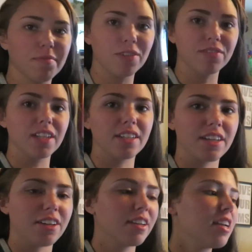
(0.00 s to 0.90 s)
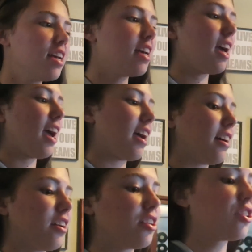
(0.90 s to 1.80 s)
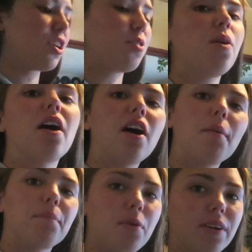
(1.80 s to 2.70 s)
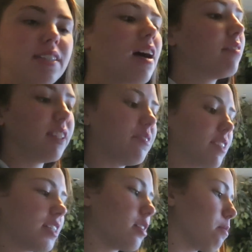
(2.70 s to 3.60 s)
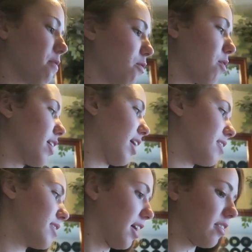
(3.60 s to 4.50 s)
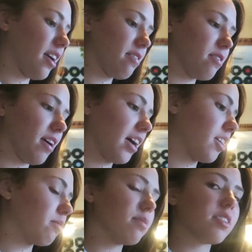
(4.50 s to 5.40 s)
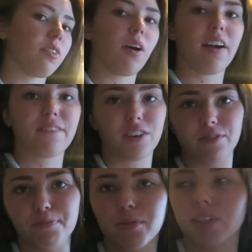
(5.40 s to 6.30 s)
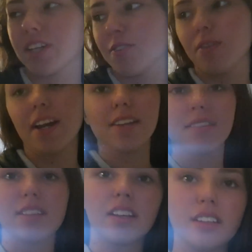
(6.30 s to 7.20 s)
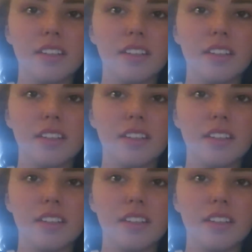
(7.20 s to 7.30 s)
I've moved in here, and two boys have lived in here before and I doubt they ever vacuumed, so I feel pretty great.